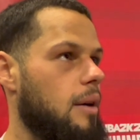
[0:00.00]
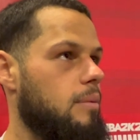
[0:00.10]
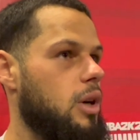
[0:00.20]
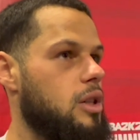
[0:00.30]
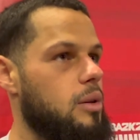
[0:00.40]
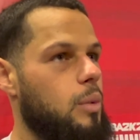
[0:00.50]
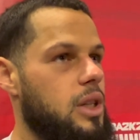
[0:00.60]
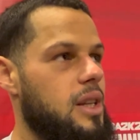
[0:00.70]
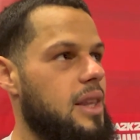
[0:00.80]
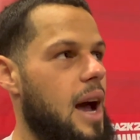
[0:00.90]

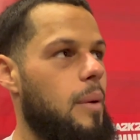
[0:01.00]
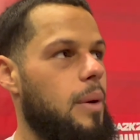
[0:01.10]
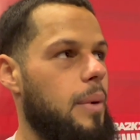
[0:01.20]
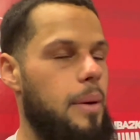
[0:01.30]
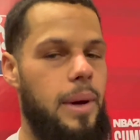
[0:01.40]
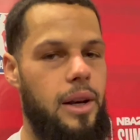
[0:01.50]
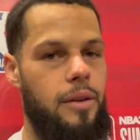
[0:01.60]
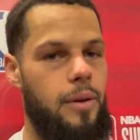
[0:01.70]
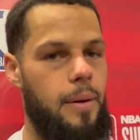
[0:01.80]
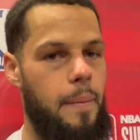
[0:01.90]
wish that one would have been
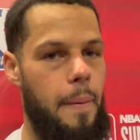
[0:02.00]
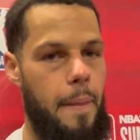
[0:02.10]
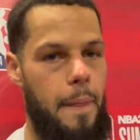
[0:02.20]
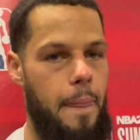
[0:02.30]
different.